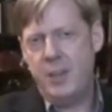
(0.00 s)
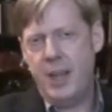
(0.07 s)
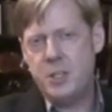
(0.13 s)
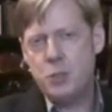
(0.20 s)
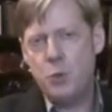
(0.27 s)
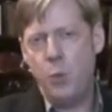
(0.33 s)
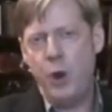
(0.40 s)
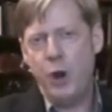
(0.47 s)

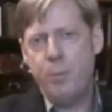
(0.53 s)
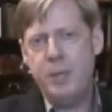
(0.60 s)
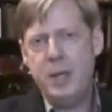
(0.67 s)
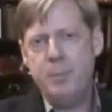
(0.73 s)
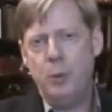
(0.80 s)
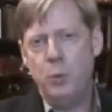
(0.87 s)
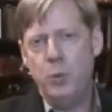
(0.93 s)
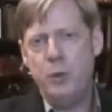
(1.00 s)
That's where
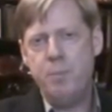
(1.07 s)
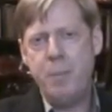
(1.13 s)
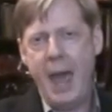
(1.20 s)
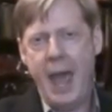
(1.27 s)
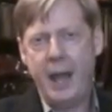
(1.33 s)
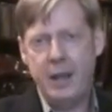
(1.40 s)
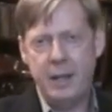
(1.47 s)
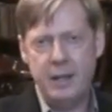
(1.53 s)
people would
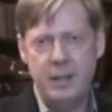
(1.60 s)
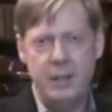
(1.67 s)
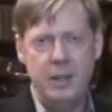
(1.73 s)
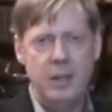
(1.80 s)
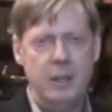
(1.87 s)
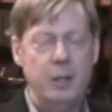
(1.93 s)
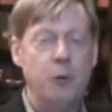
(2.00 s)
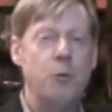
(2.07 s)
pack
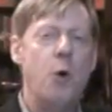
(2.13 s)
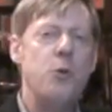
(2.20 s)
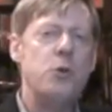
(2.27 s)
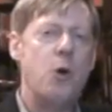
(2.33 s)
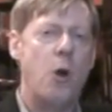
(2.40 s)
their own